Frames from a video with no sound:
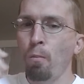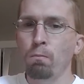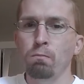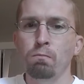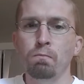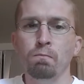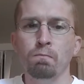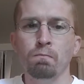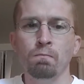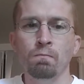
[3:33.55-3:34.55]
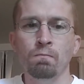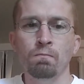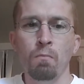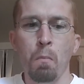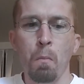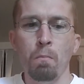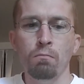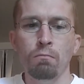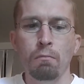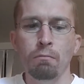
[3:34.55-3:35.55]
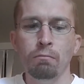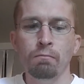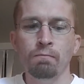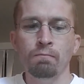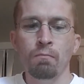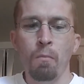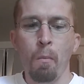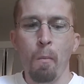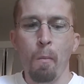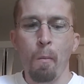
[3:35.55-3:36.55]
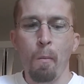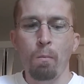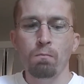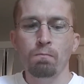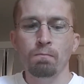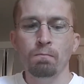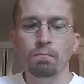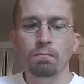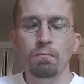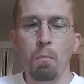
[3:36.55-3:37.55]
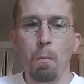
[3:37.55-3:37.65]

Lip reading: [no speech]